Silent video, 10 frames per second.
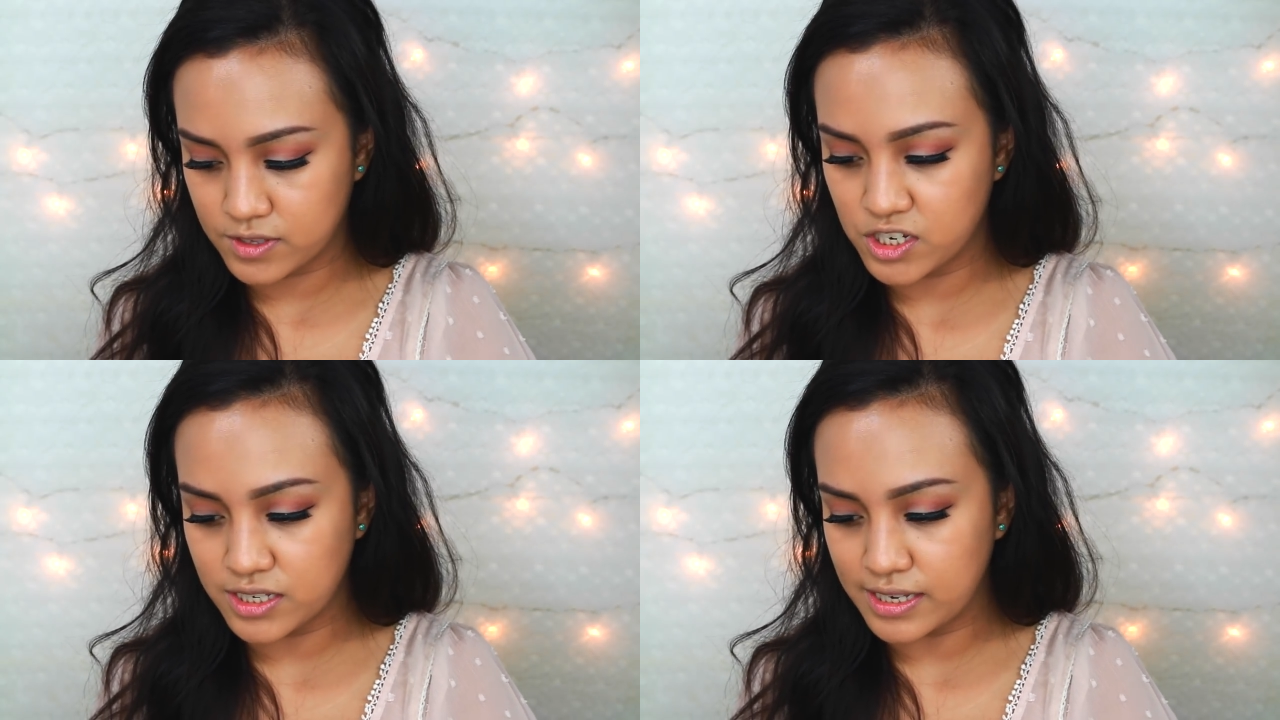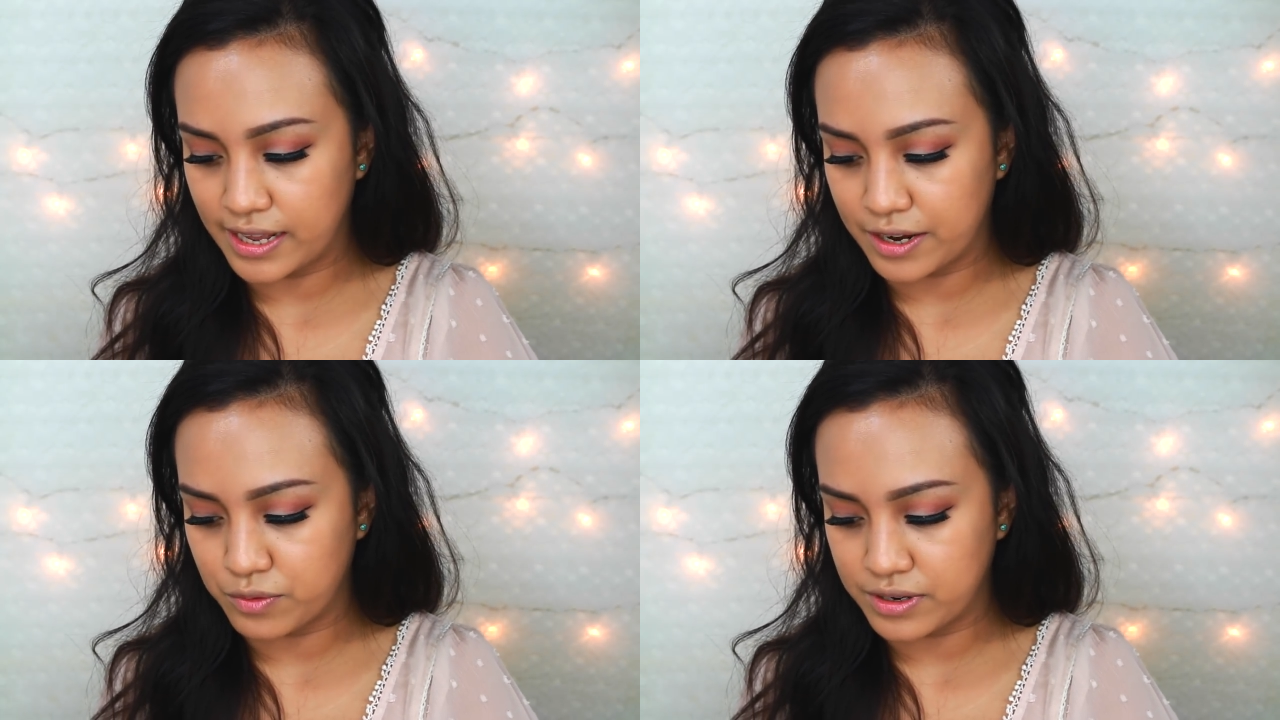Just a
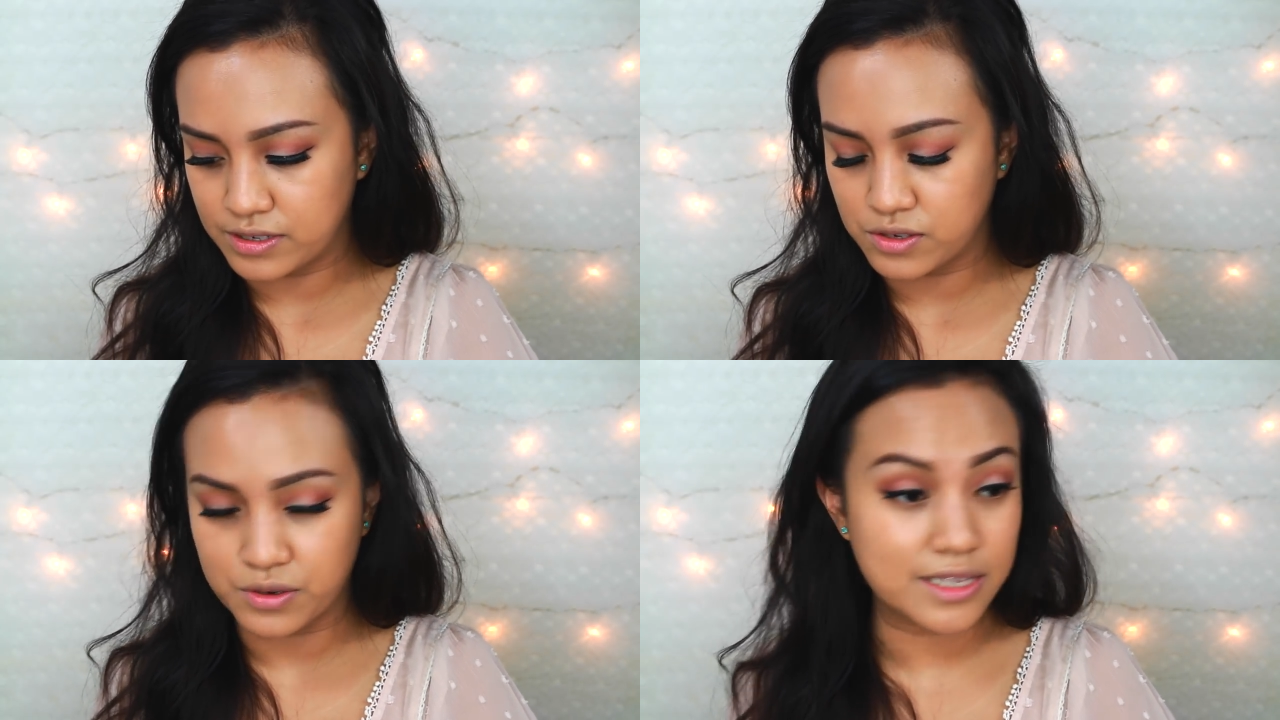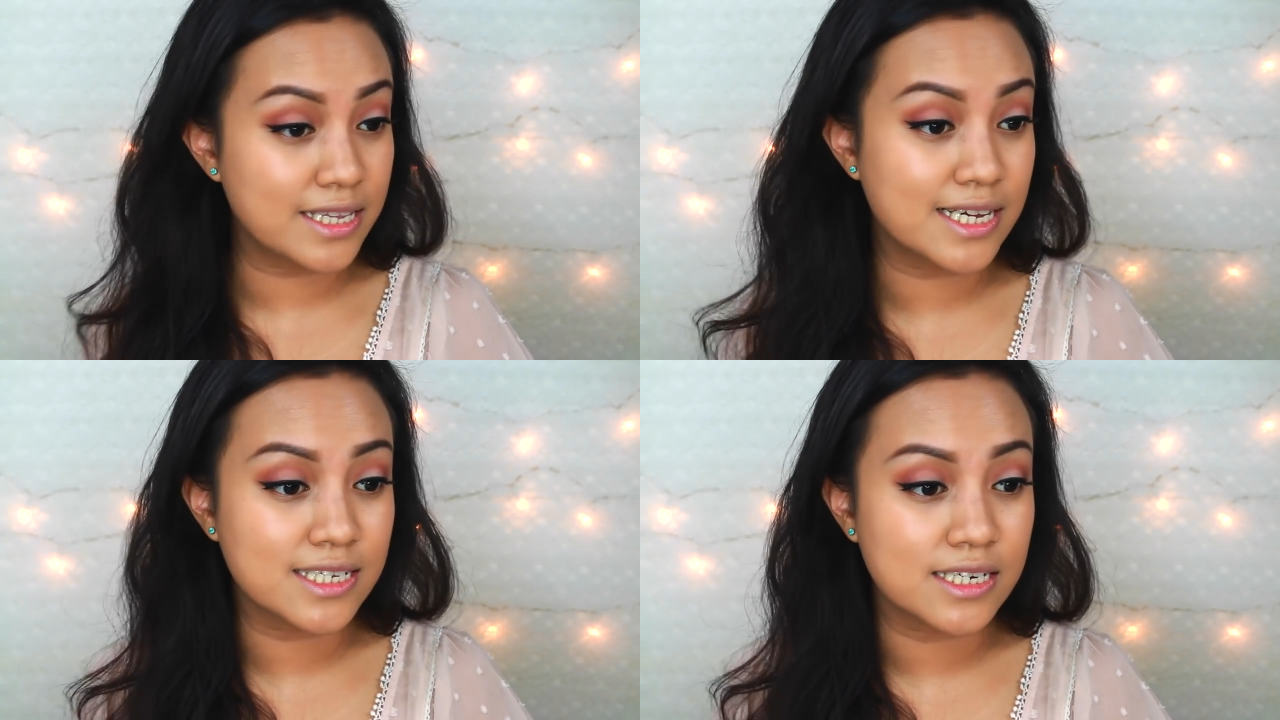light one, so it
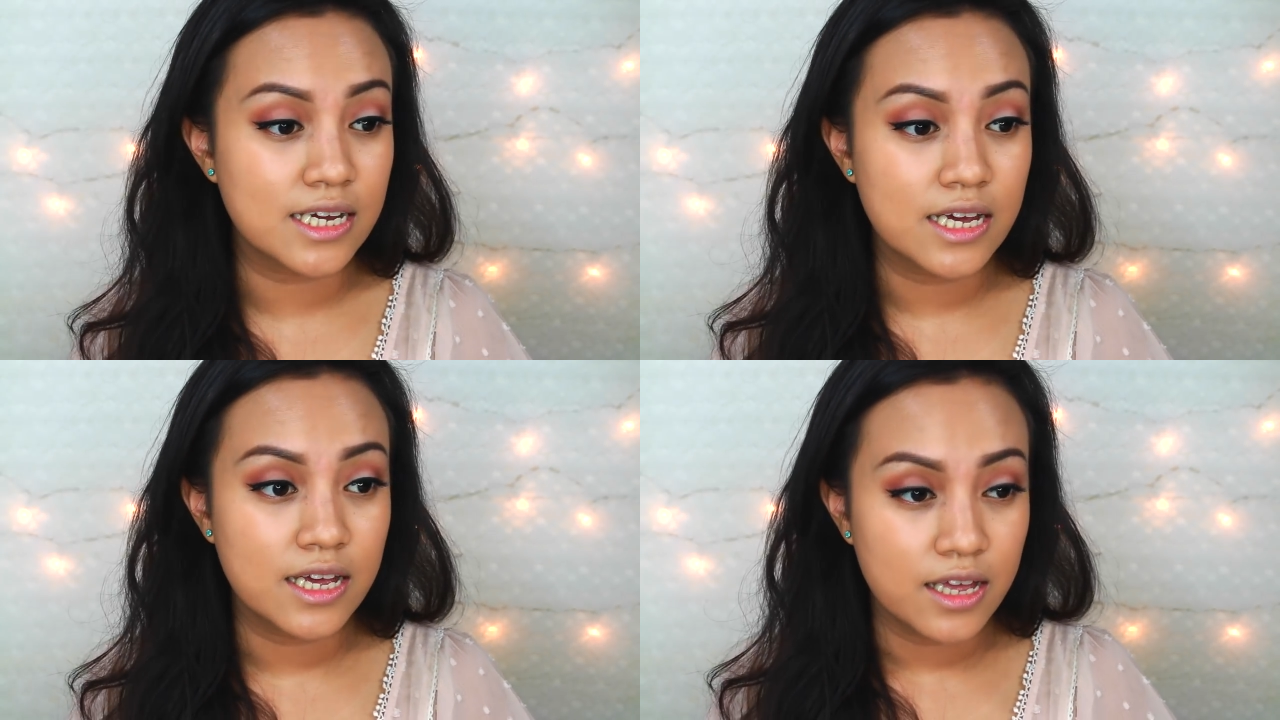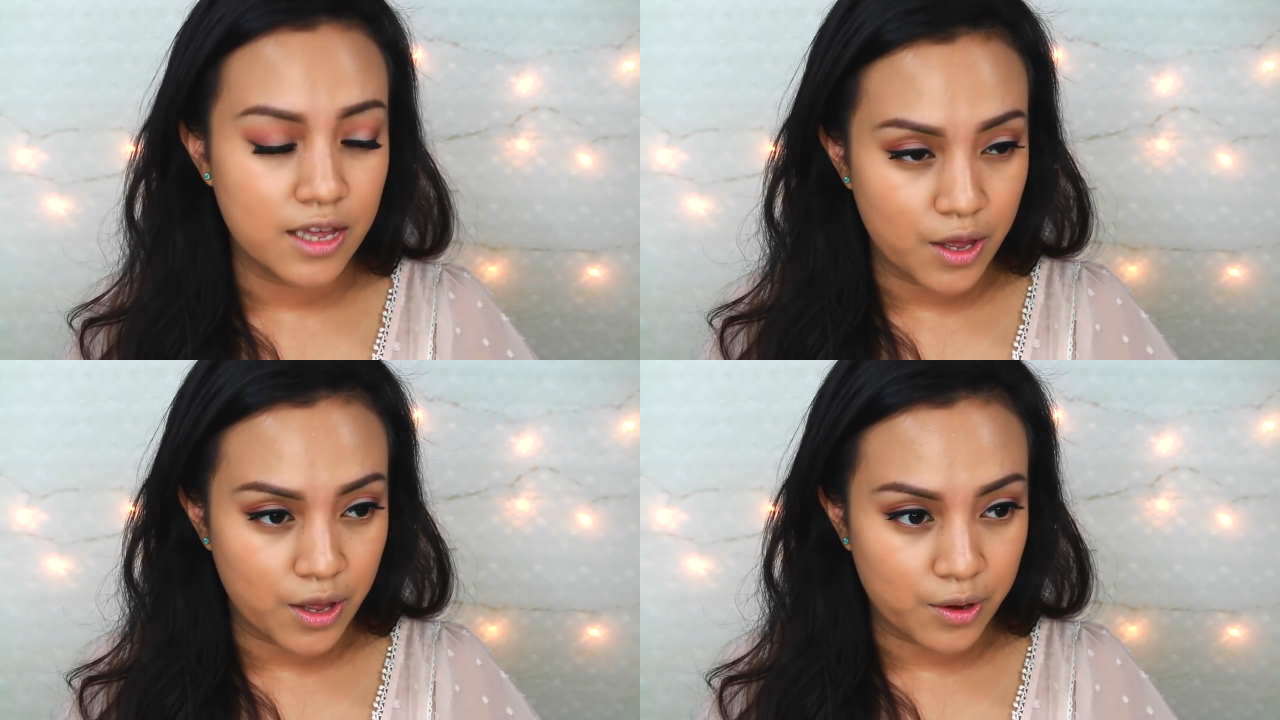doesn't
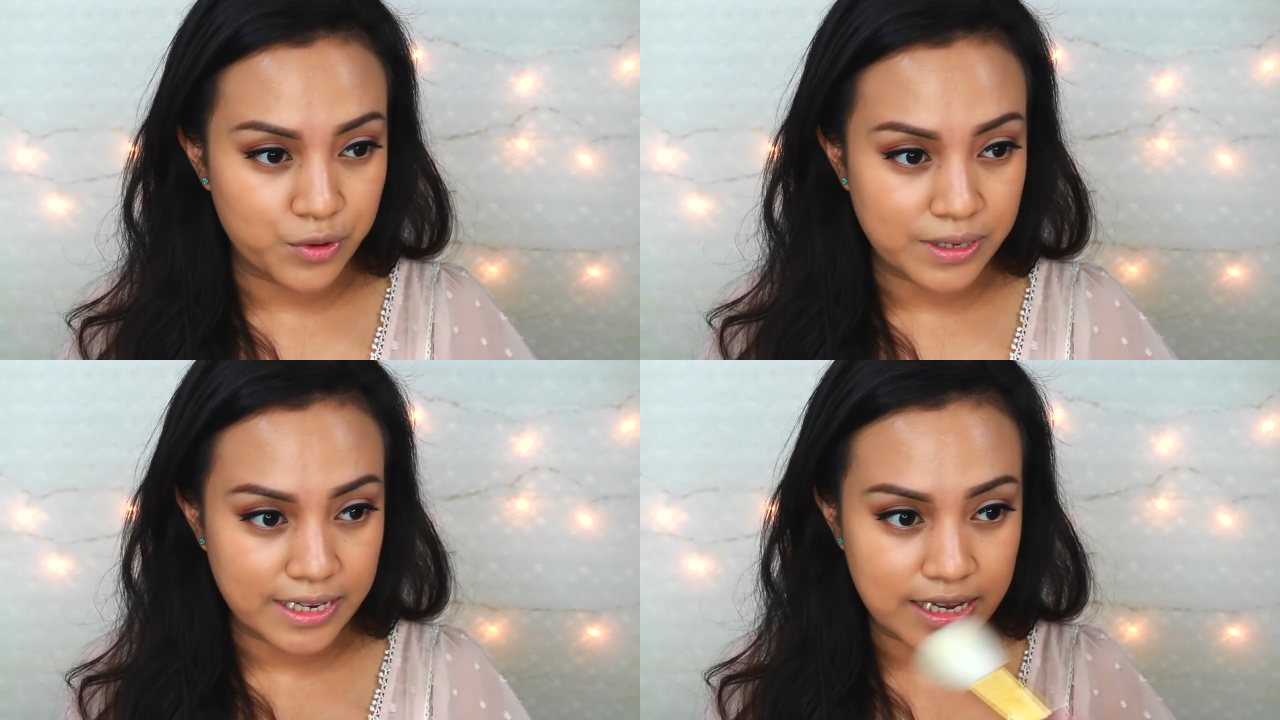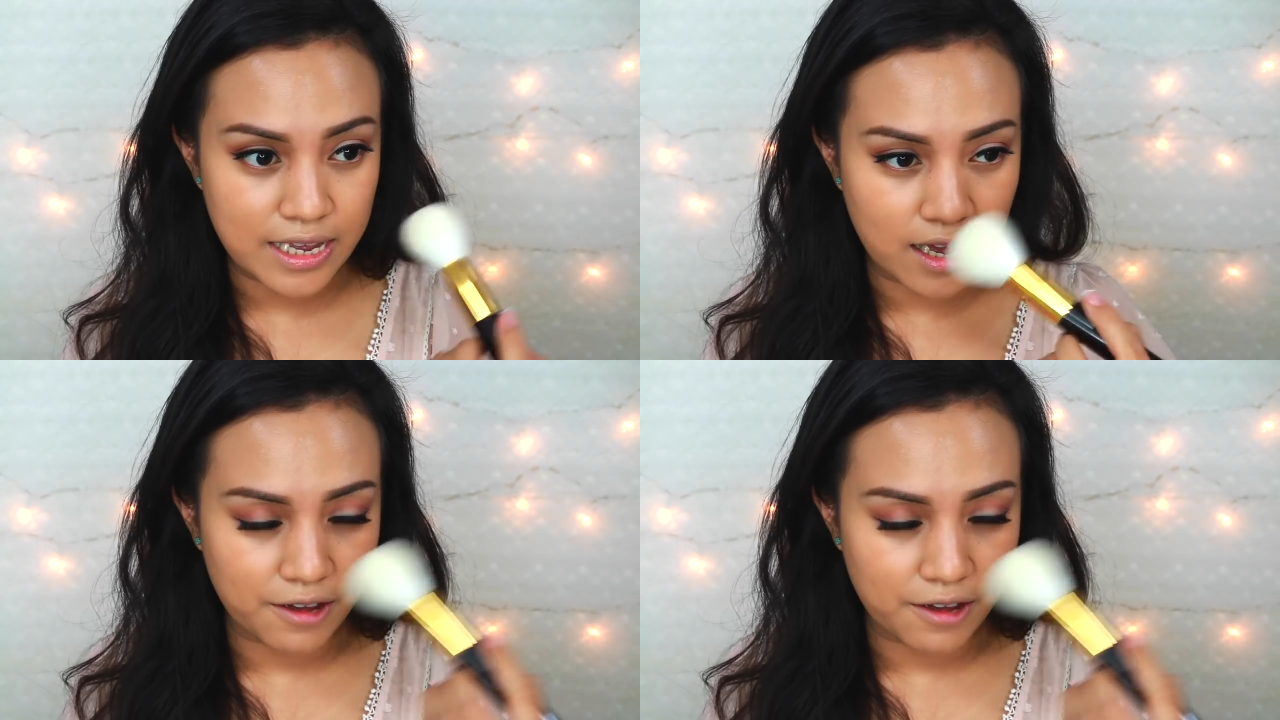really